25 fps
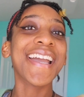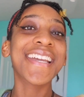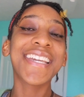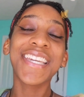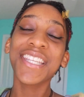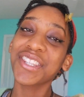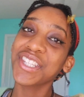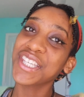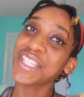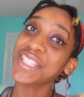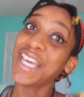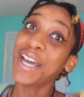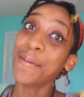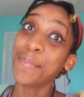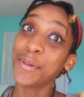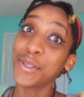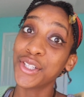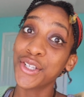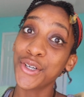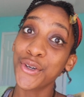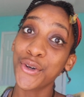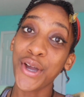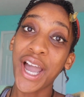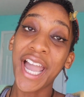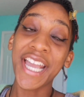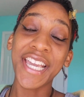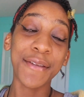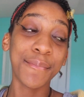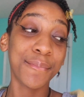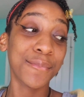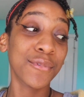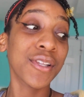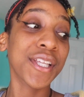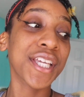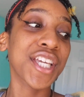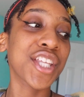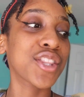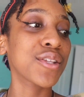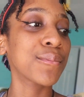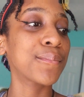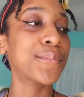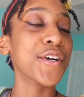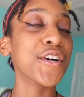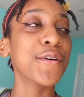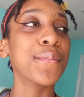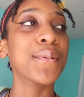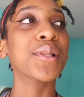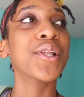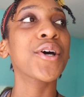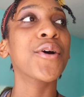I can link that below. I can link the
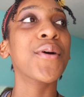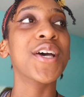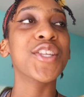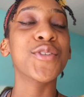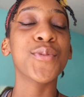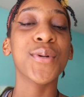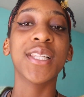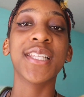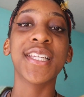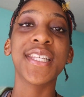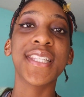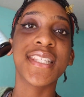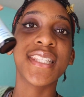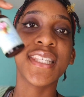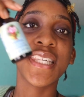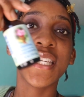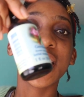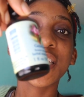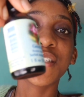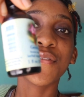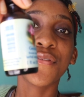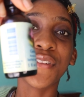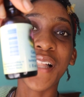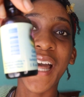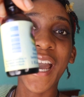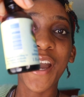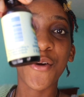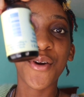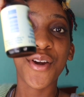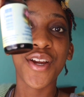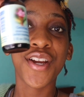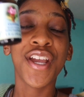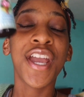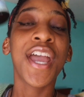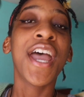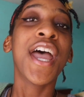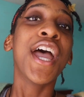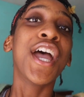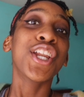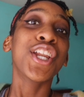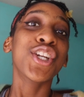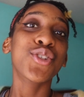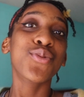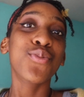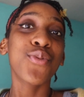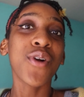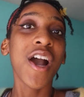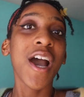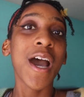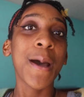book below as well as these flower
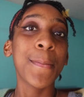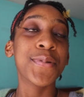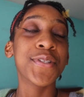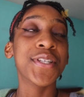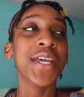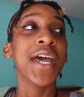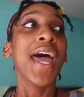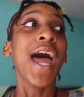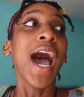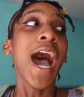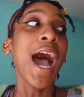drops.